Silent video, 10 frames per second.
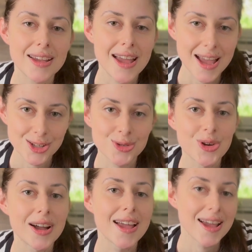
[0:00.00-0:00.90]

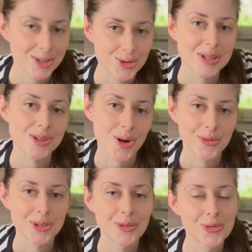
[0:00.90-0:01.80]
extra
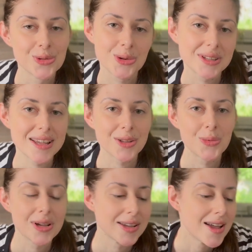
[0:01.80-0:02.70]
soft if you do it that
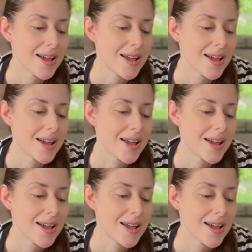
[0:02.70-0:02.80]
way.